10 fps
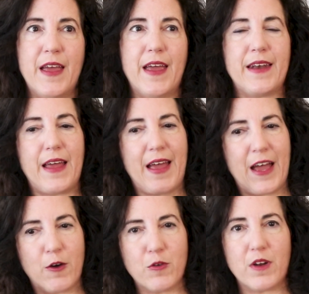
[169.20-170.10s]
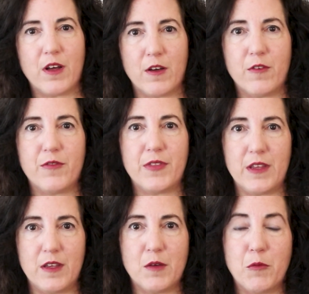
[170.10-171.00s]
and out of
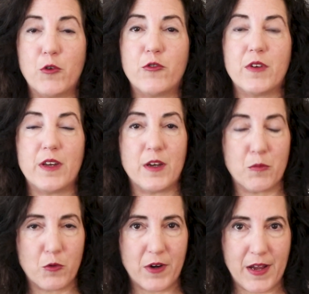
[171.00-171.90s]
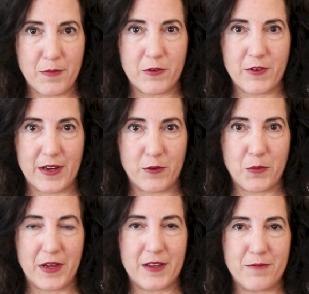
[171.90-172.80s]
the emotion in a more abstract
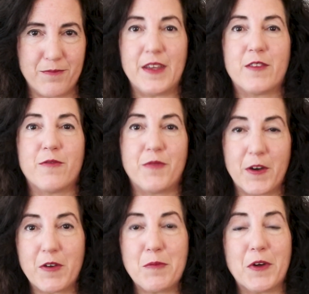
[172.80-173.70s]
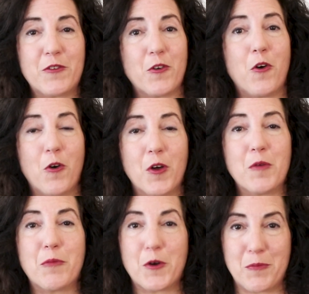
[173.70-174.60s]
way. It's very much
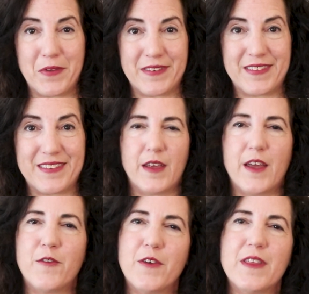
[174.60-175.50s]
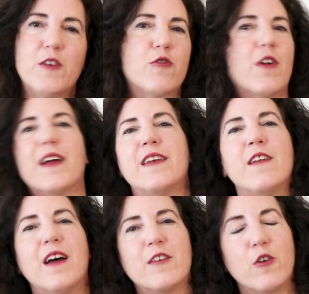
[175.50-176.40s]
on purpose. And really try
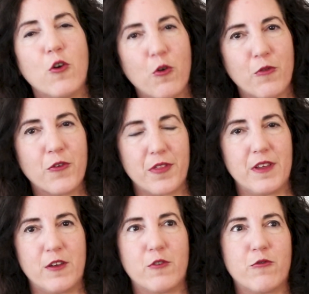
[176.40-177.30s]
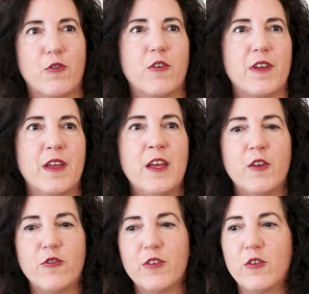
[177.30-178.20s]
not to overthink your drawing.
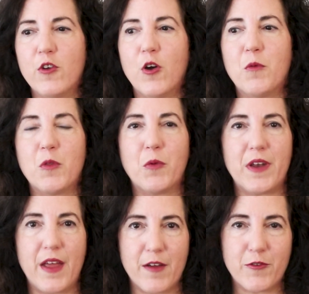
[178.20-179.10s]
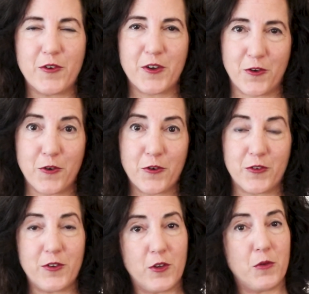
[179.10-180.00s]
Just go with whatever occurs
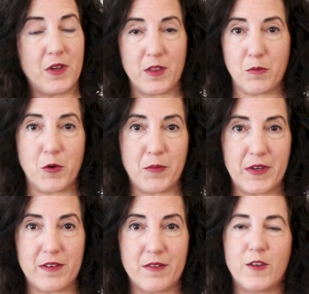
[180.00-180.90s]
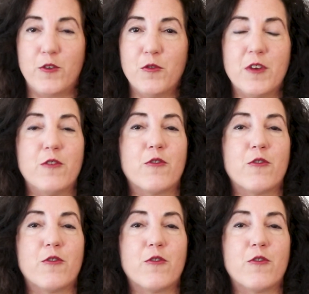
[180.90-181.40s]
to you in the moment. You can